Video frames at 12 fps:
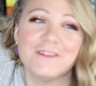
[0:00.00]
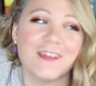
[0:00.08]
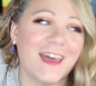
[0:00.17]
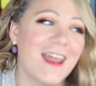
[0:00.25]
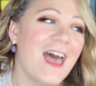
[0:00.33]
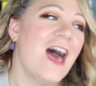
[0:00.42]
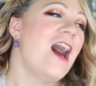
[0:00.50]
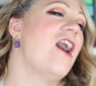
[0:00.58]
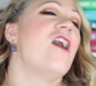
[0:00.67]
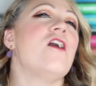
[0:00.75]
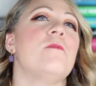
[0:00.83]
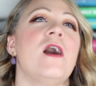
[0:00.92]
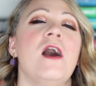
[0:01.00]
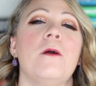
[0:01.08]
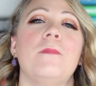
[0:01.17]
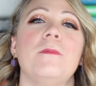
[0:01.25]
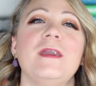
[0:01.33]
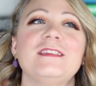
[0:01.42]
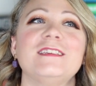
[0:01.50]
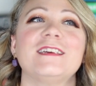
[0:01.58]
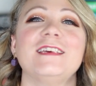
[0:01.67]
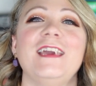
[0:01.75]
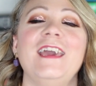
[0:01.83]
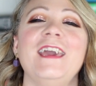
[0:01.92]
do that. But
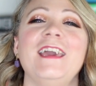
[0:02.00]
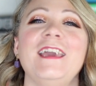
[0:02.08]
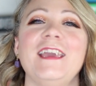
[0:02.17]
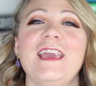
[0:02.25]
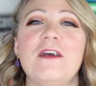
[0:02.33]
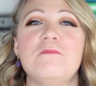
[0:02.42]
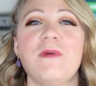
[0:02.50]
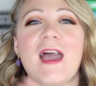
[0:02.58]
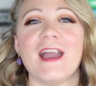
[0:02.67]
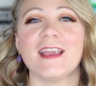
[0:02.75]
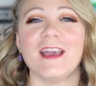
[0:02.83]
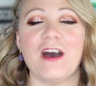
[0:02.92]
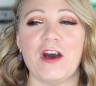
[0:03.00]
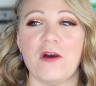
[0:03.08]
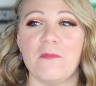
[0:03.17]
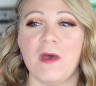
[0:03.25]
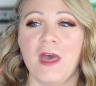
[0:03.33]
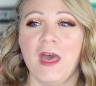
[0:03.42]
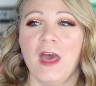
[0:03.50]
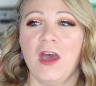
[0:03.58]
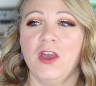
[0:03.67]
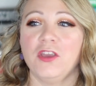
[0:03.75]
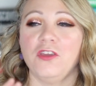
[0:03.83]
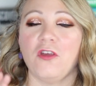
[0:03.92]
basically, back in
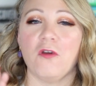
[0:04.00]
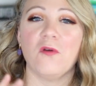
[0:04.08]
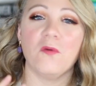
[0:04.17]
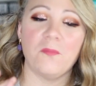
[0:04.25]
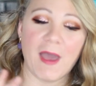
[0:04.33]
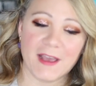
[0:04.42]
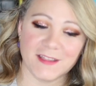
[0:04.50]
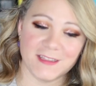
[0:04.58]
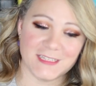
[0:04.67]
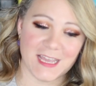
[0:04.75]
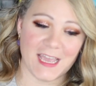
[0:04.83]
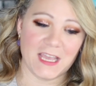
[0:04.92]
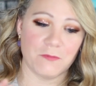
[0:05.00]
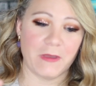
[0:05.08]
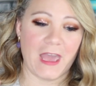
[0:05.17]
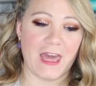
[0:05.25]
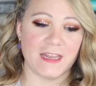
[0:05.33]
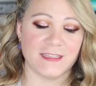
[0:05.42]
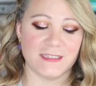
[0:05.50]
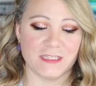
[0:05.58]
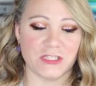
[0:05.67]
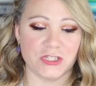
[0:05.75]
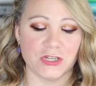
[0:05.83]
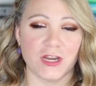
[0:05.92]
the day, we had a
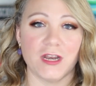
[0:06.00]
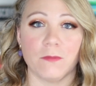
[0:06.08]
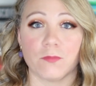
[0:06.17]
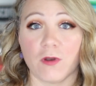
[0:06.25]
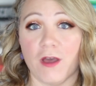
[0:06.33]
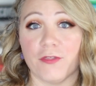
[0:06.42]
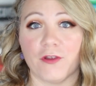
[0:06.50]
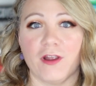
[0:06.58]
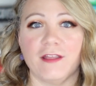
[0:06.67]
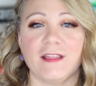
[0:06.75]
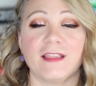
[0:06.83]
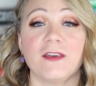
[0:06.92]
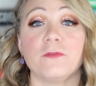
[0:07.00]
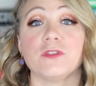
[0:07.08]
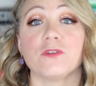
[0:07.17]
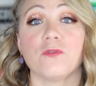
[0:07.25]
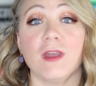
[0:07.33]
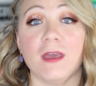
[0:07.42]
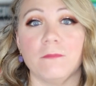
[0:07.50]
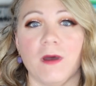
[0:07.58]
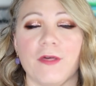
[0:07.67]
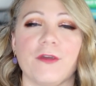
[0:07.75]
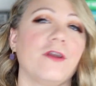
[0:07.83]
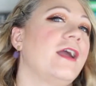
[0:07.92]
sister and a brother, and they lived with their
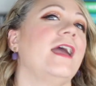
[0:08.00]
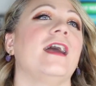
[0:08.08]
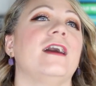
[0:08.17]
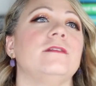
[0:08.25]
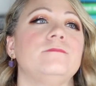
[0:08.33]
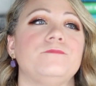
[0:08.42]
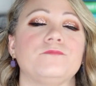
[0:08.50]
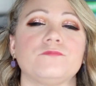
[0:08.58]
grandmother, and